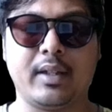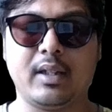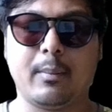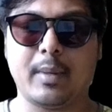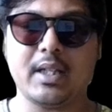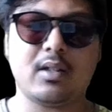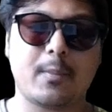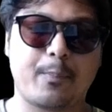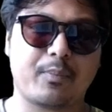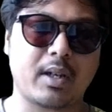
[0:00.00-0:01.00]
will win the match.
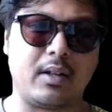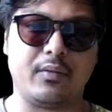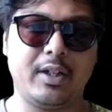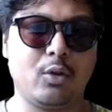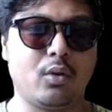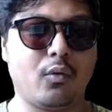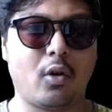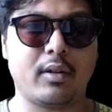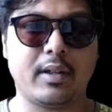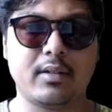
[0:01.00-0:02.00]
and we don't
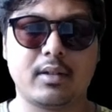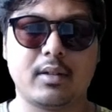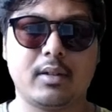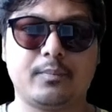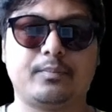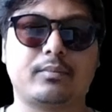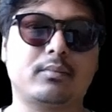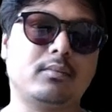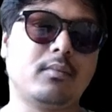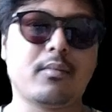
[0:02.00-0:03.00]
want this.
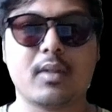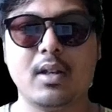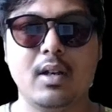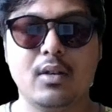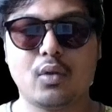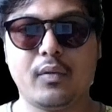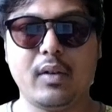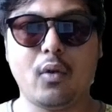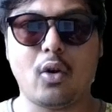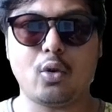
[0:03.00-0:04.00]
So
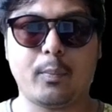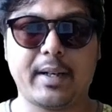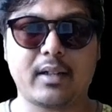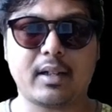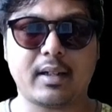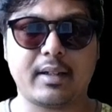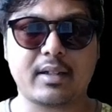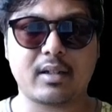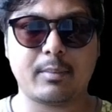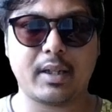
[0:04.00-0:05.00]
we want to break the
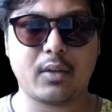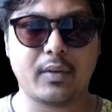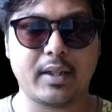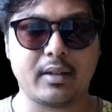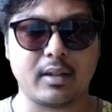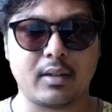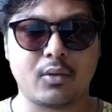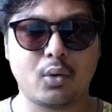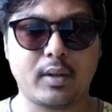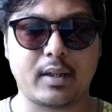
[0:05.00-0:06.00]
connection between
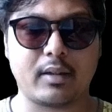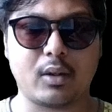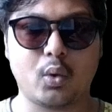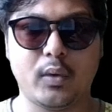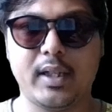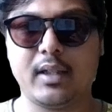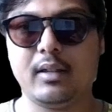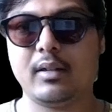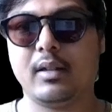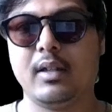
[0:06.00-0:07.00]
the rook and the
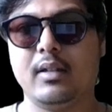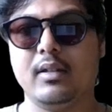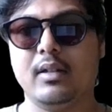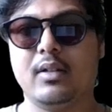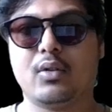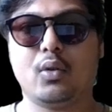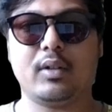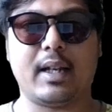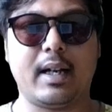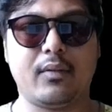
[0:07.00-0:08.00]
queen
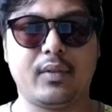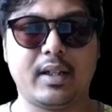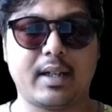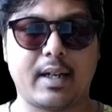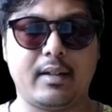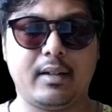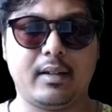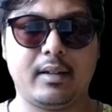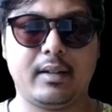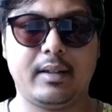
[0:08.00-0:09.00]
so that we can
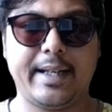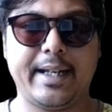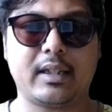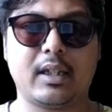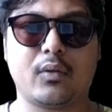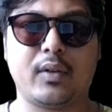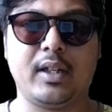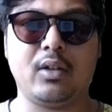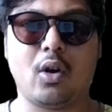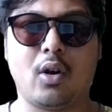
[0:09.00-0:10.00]
take the
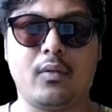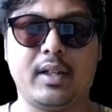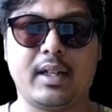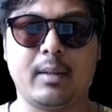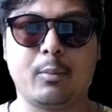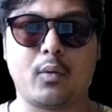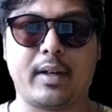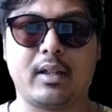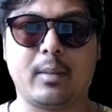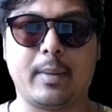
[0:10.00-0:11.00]
queen or we can
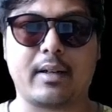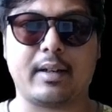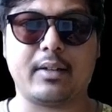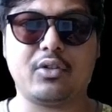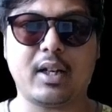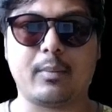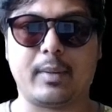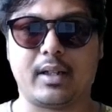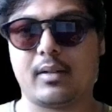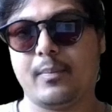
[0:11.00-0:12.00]
provide the background
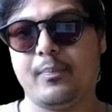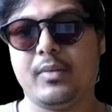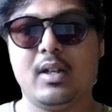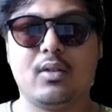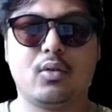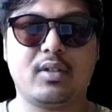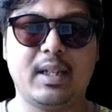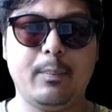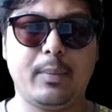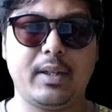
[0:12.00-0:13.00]
checkmate. So
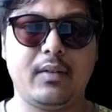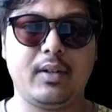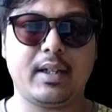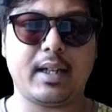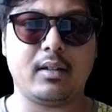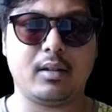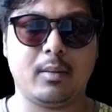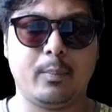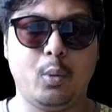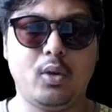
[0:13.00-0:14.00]
simply we
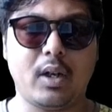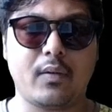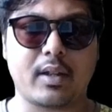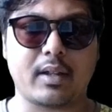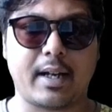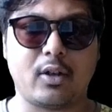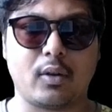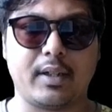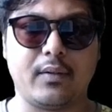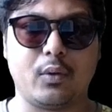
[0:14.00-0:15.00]
can put our
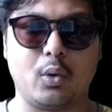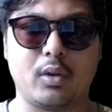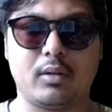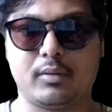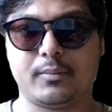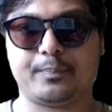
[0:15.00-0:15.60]
knight on e4.